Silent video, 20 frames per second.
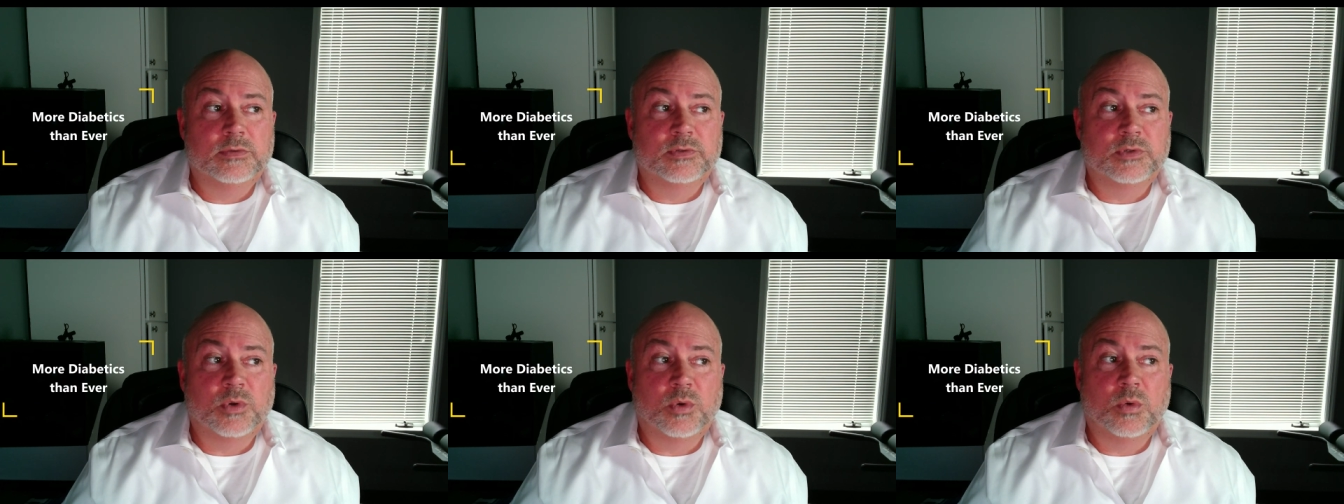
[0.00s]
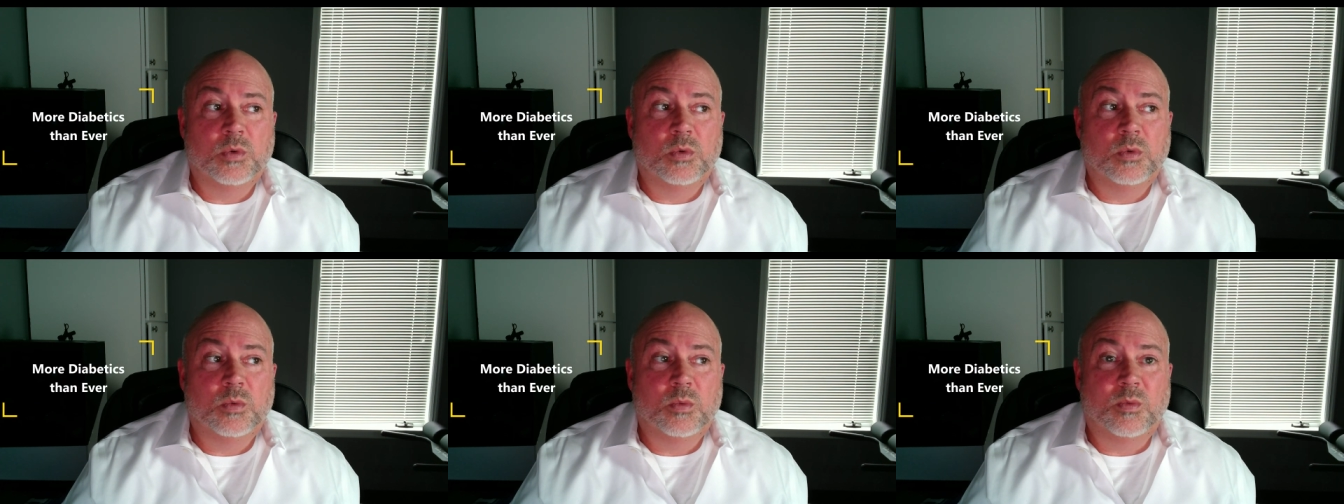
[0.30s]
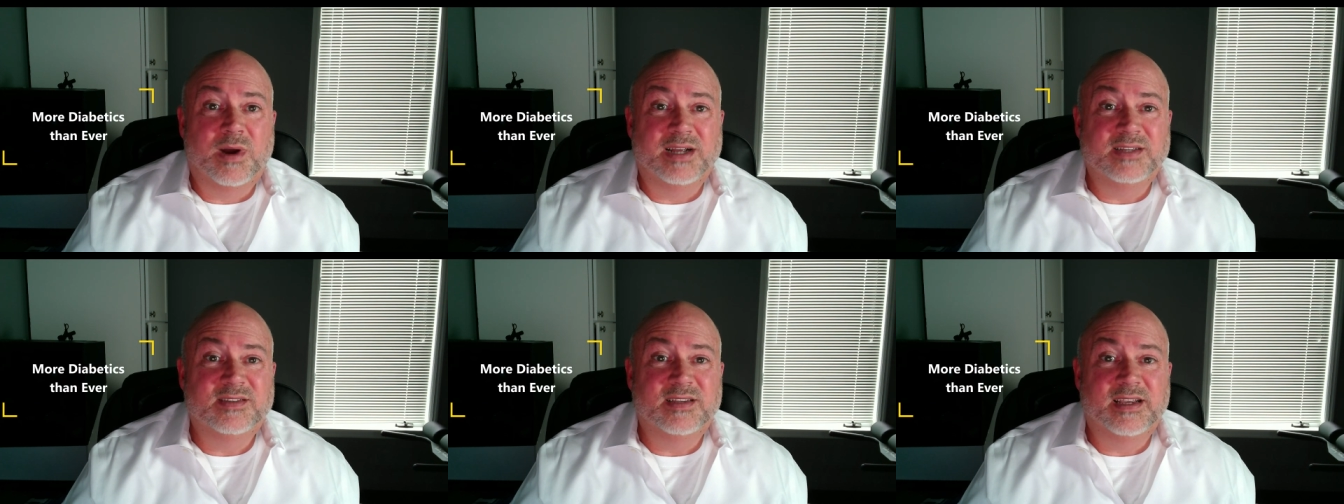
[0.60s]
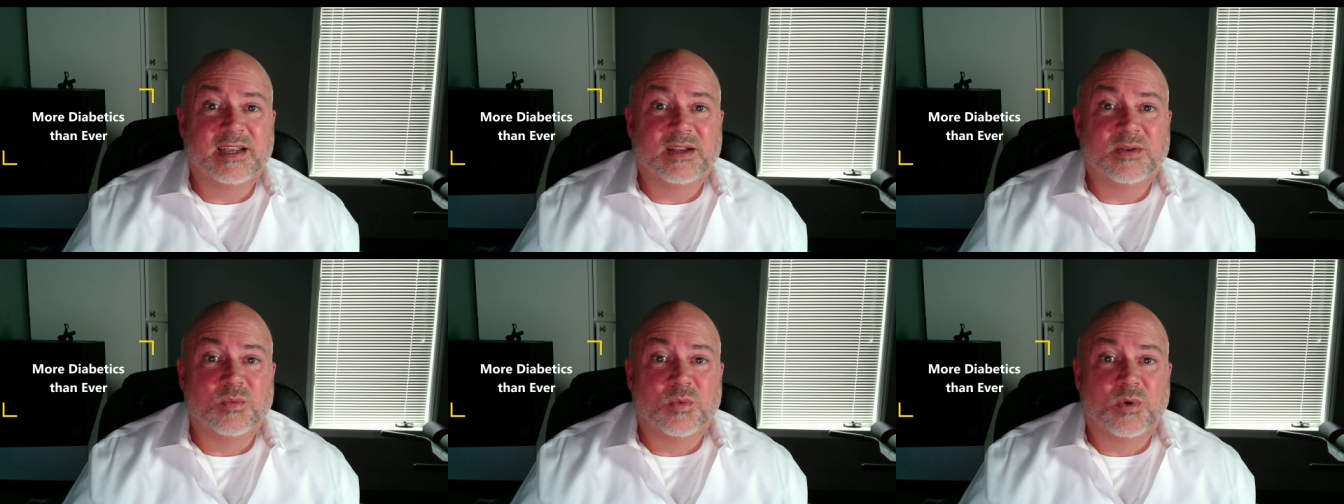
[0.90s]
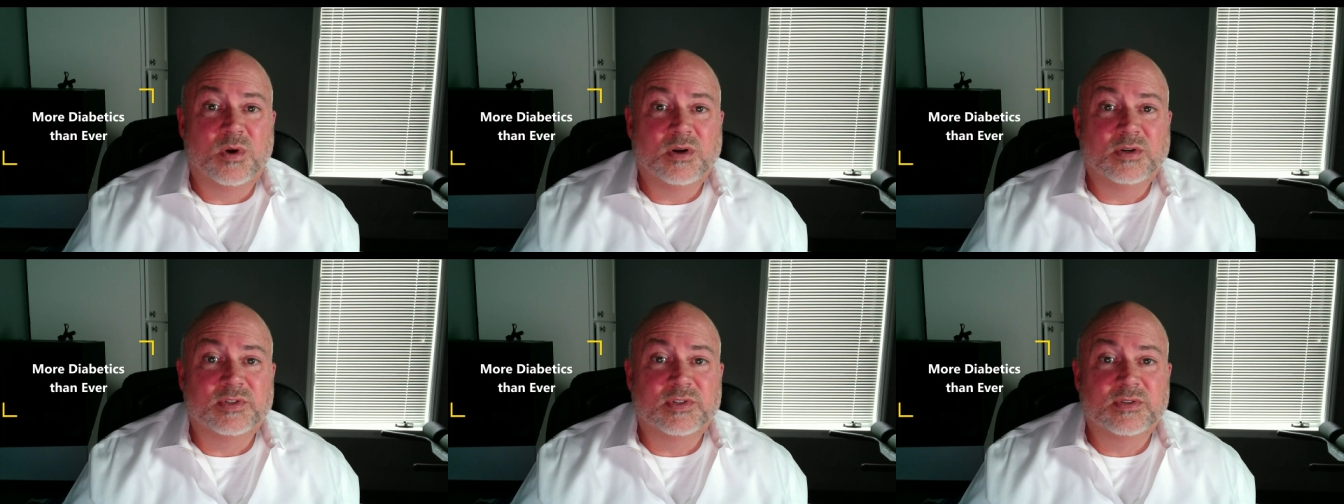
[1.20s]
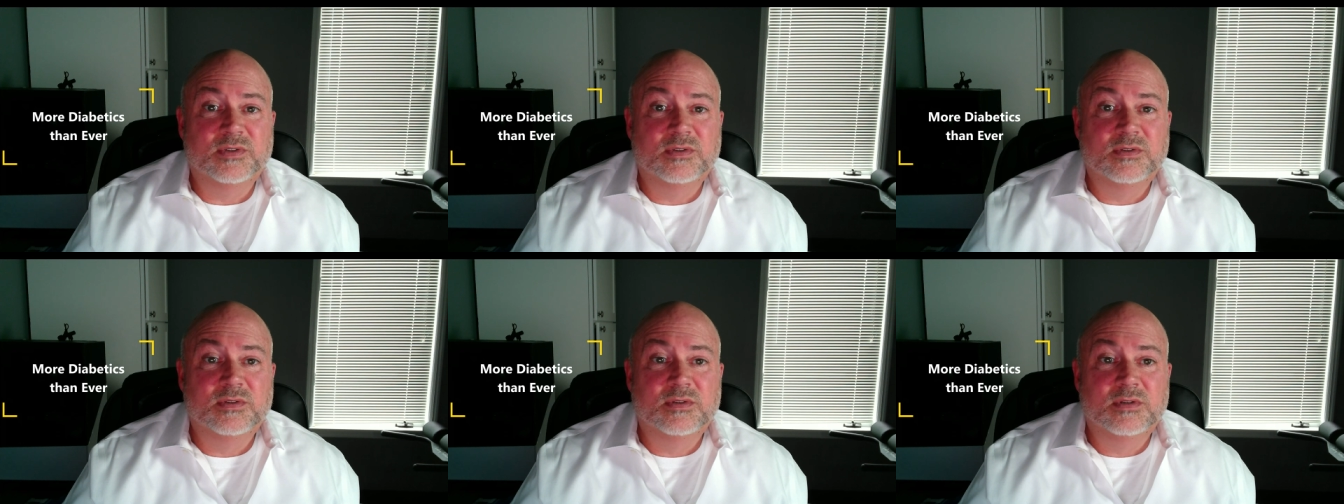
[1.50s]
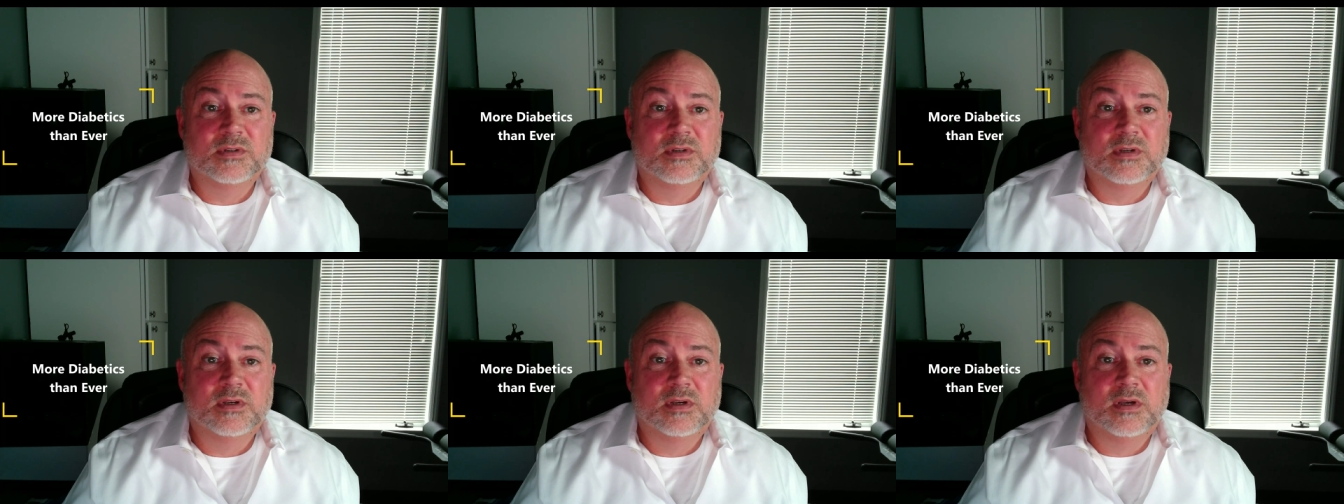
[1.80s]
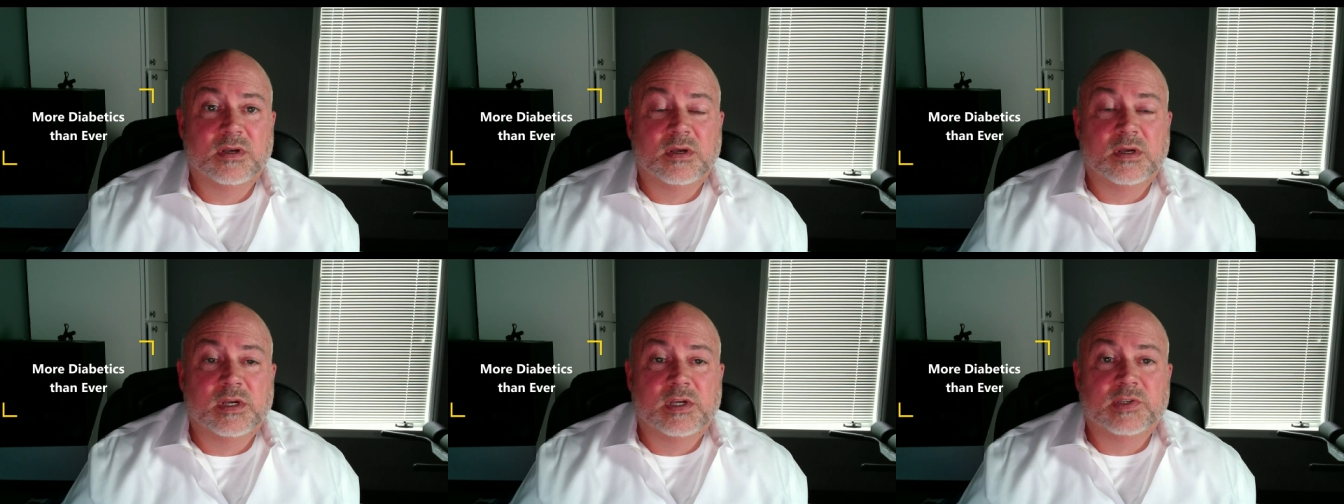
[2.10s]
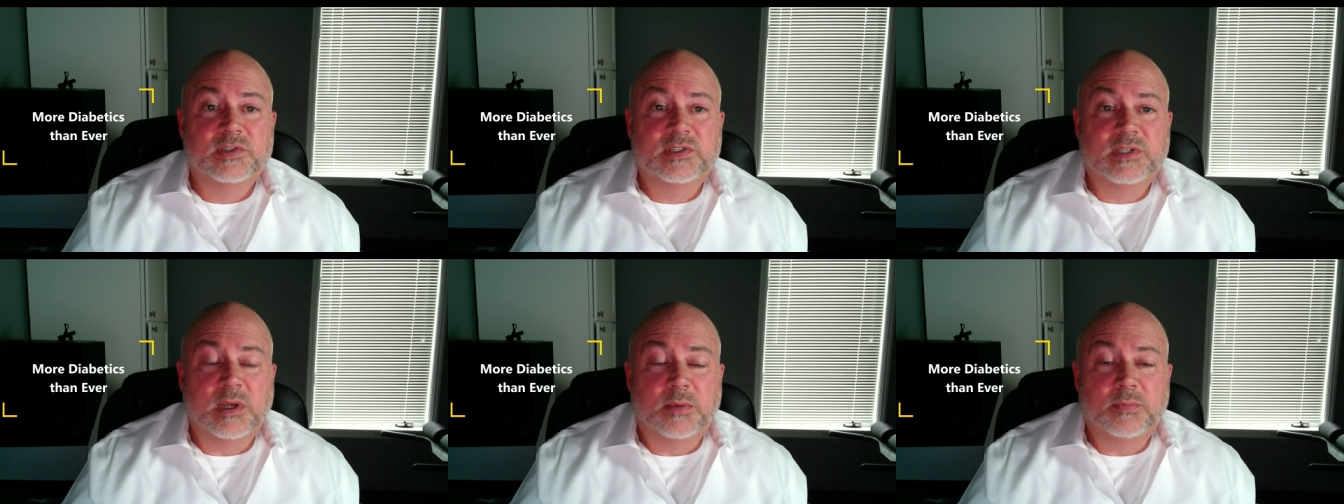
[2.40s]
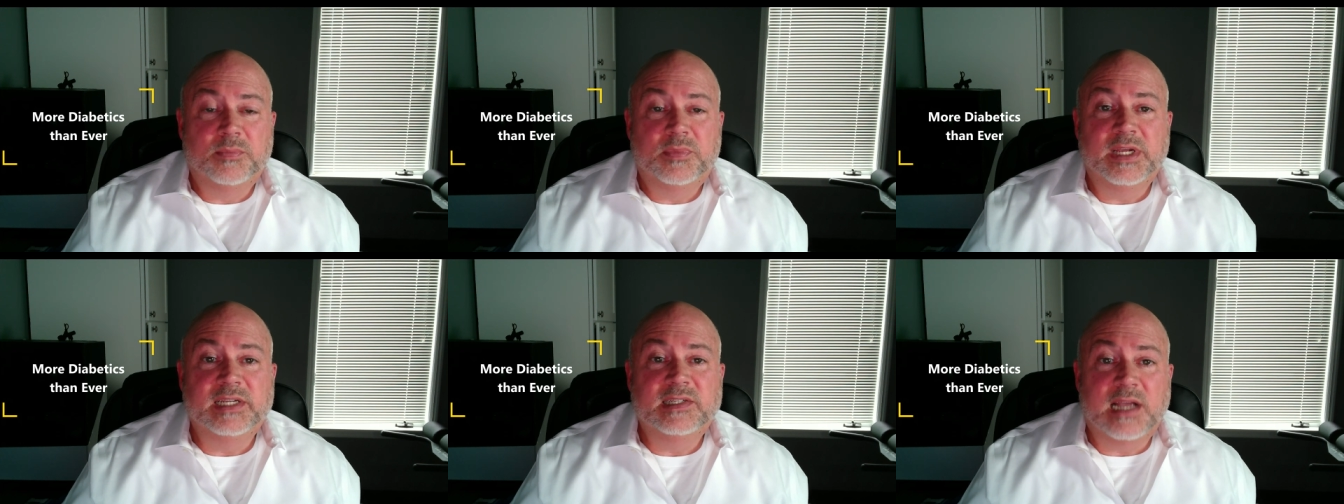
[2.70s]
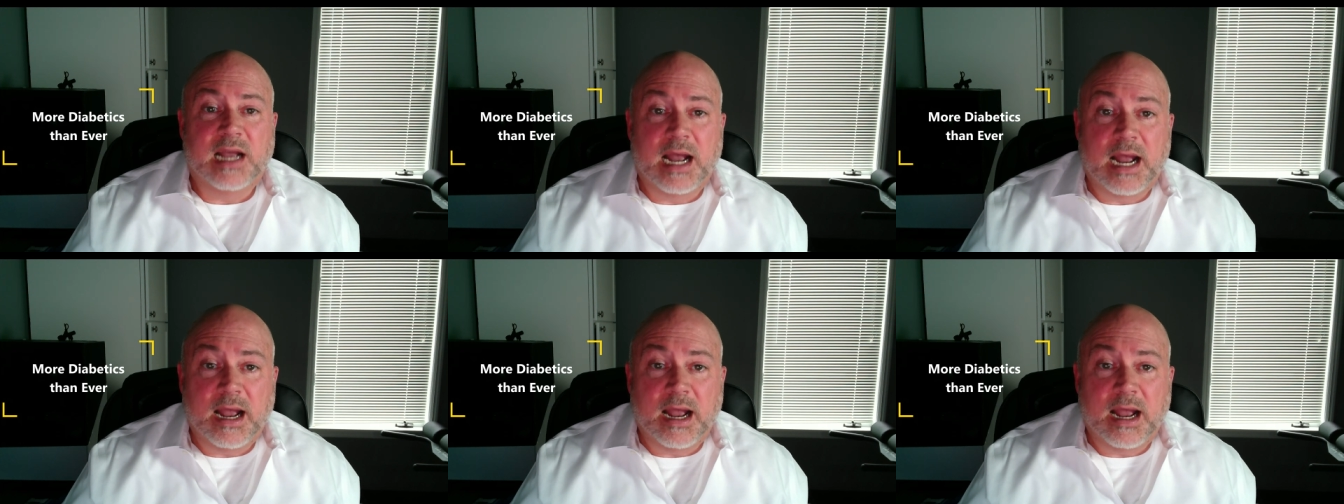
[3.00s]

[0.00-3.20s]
So why is it getting worse? Something's